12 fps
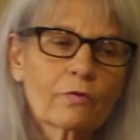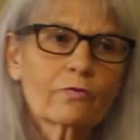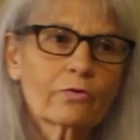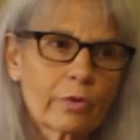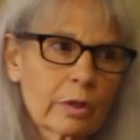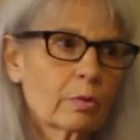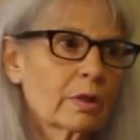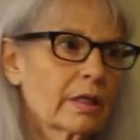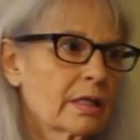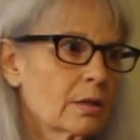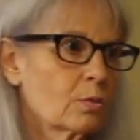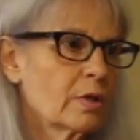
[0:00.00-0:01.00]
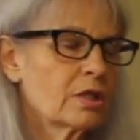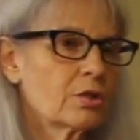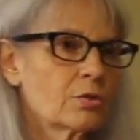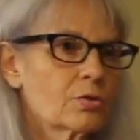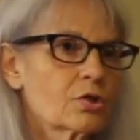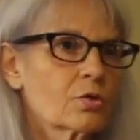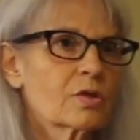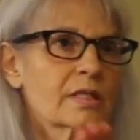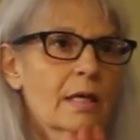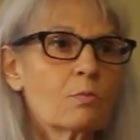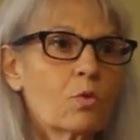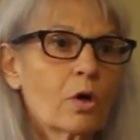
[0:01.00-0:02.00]
frequently than we do. So
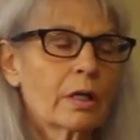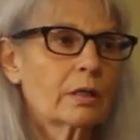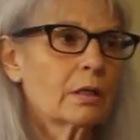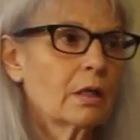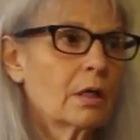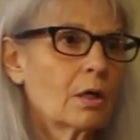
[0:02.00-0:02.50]
someone